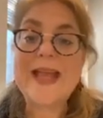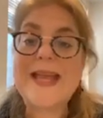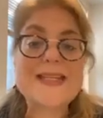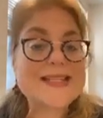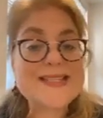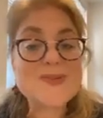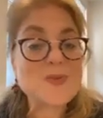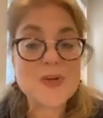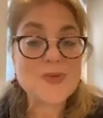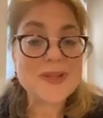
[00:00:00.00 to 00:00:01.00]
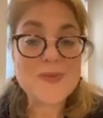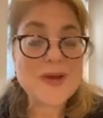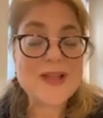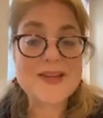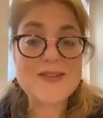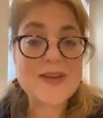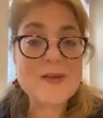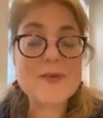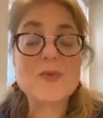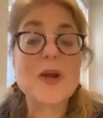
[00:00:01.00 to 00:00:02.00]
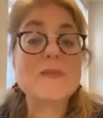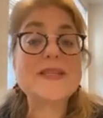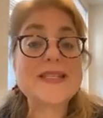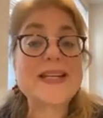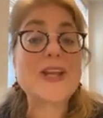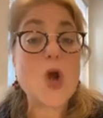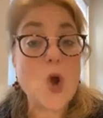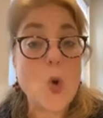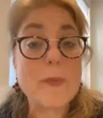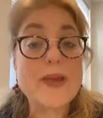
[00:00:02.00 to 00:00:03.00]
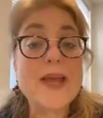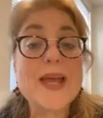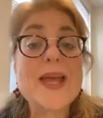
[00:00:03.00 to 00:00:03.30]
It doesn't work really well in an environment where I'm stuck at home,